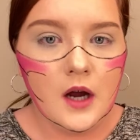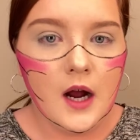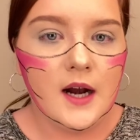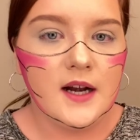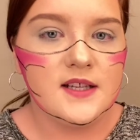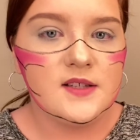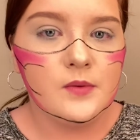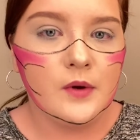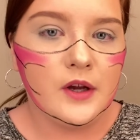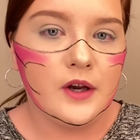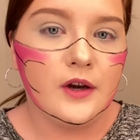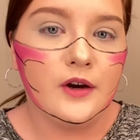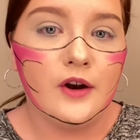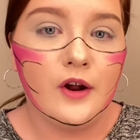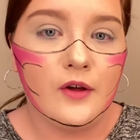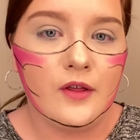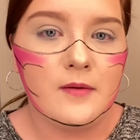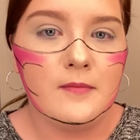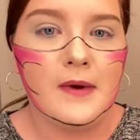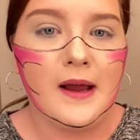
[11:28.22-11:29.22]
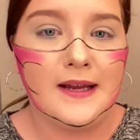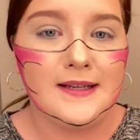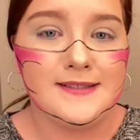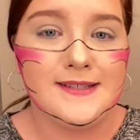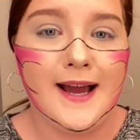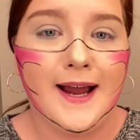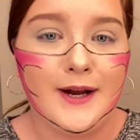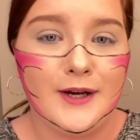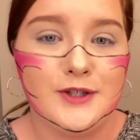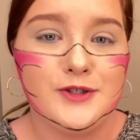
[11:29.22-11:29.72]
I just want you to know that my
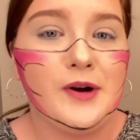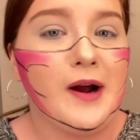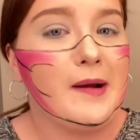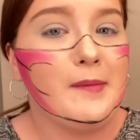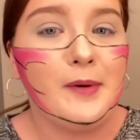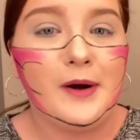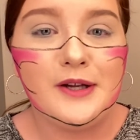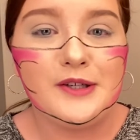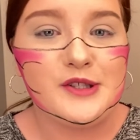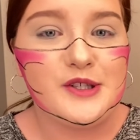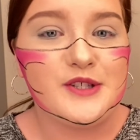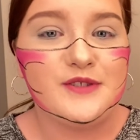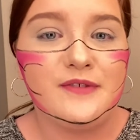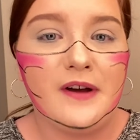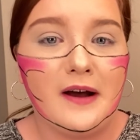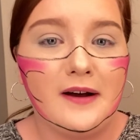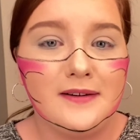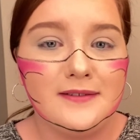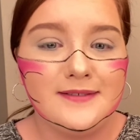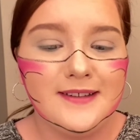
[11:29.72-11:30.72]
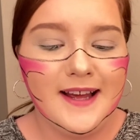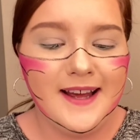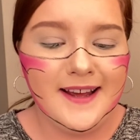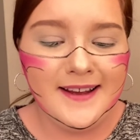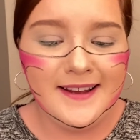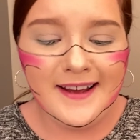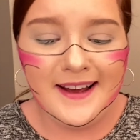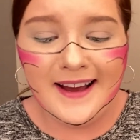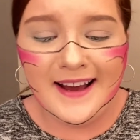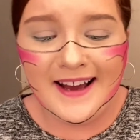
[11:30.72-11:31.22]
entire tripod just fell.
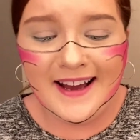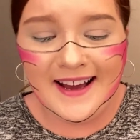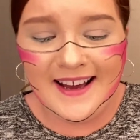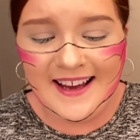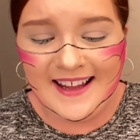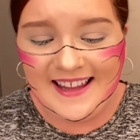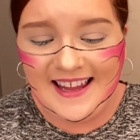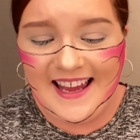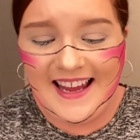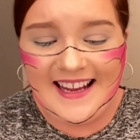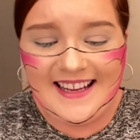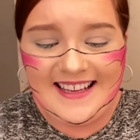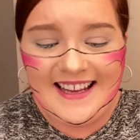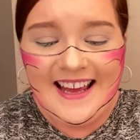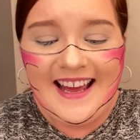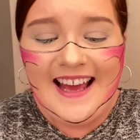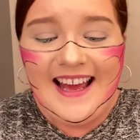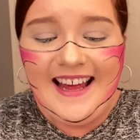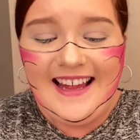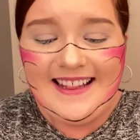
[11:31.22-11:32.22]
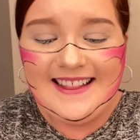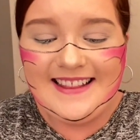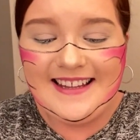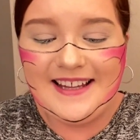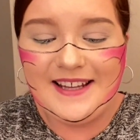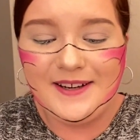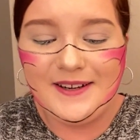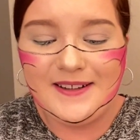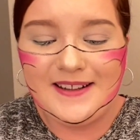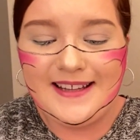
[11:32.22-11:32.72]
Like,
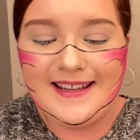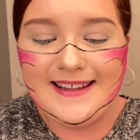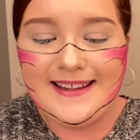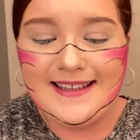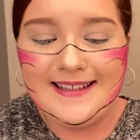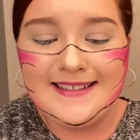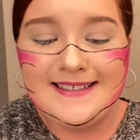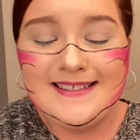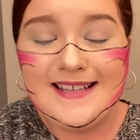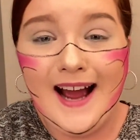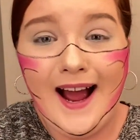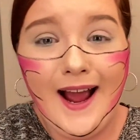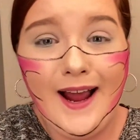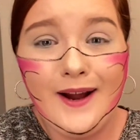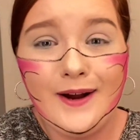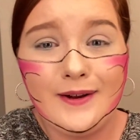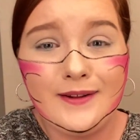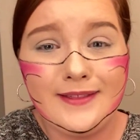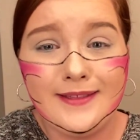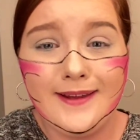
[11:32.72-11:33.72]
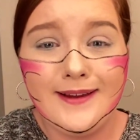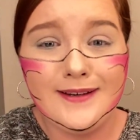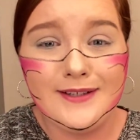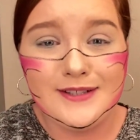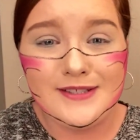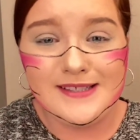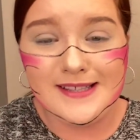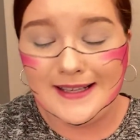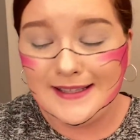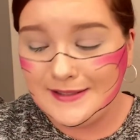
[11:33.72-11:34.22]
literally the entire thing
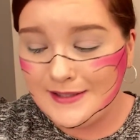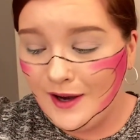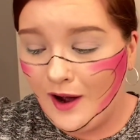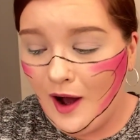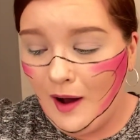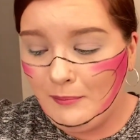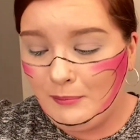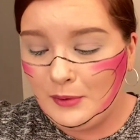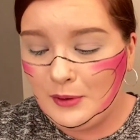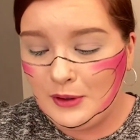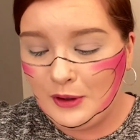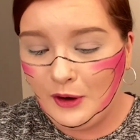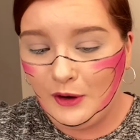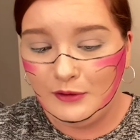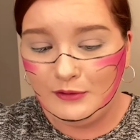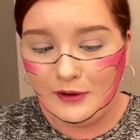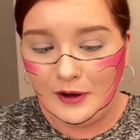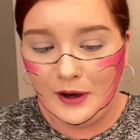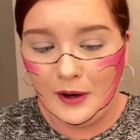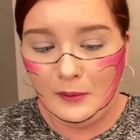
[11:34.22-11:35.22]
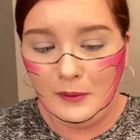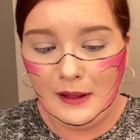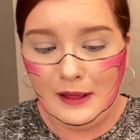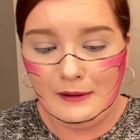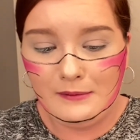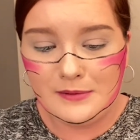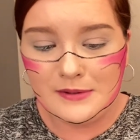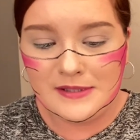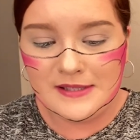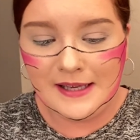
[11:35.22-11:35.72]
just like toppled over while I
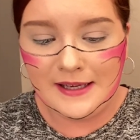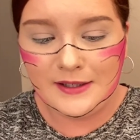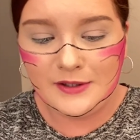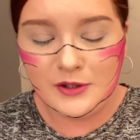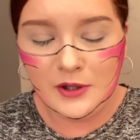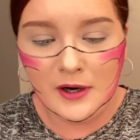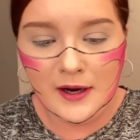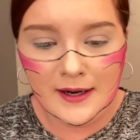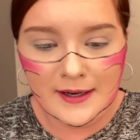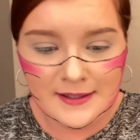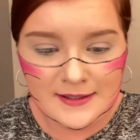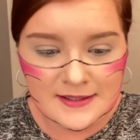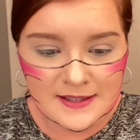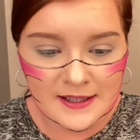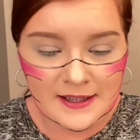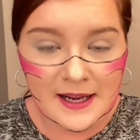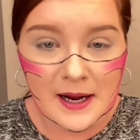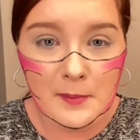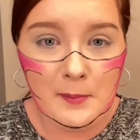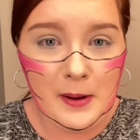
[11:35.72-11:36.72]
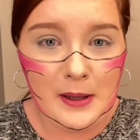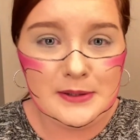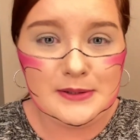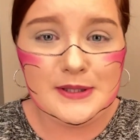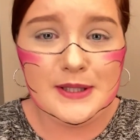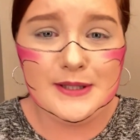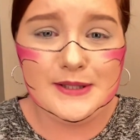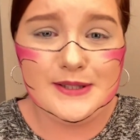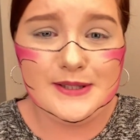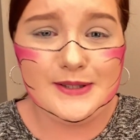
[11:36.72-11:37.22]
was like trying to like about
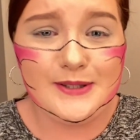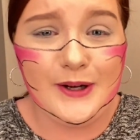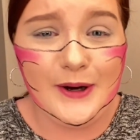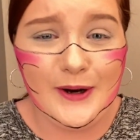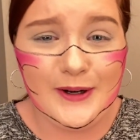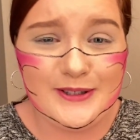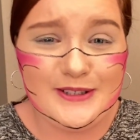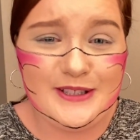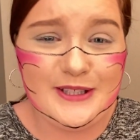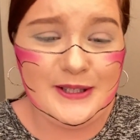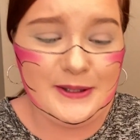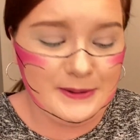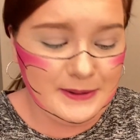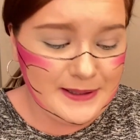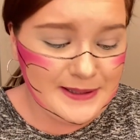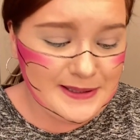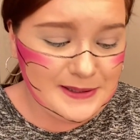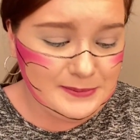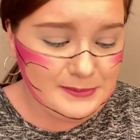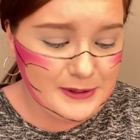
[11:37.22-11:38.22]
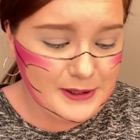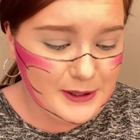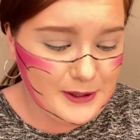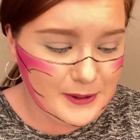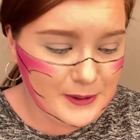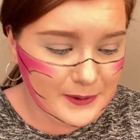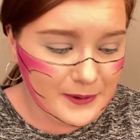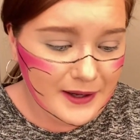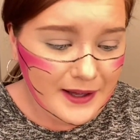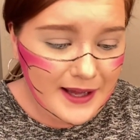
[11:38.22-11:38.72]
to start doing the
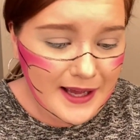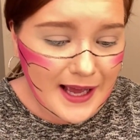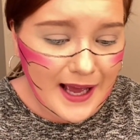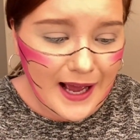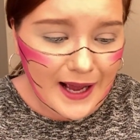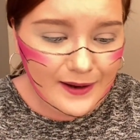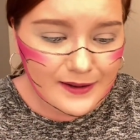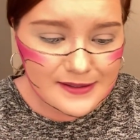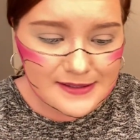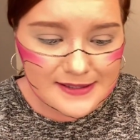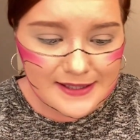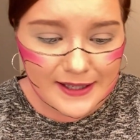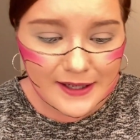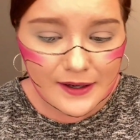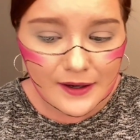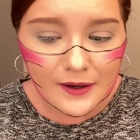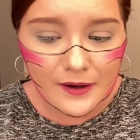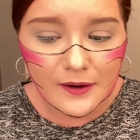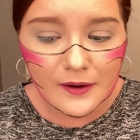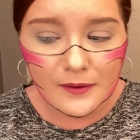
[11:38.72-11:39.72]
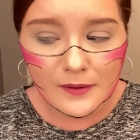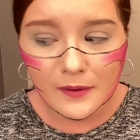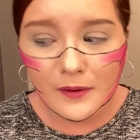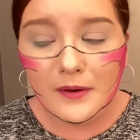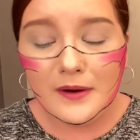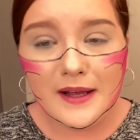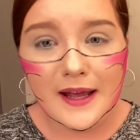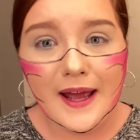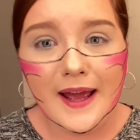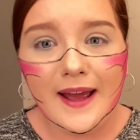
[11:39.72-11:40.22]
blue. I was like,
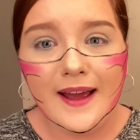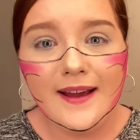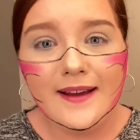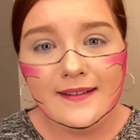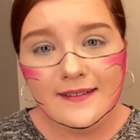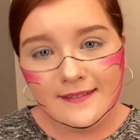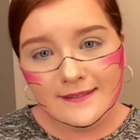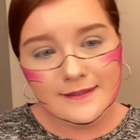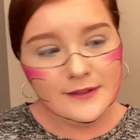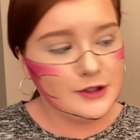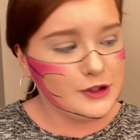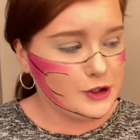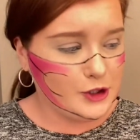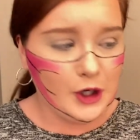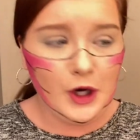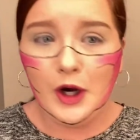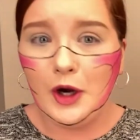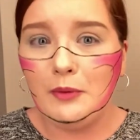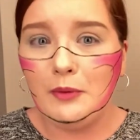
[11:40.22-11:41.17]
okay, sure,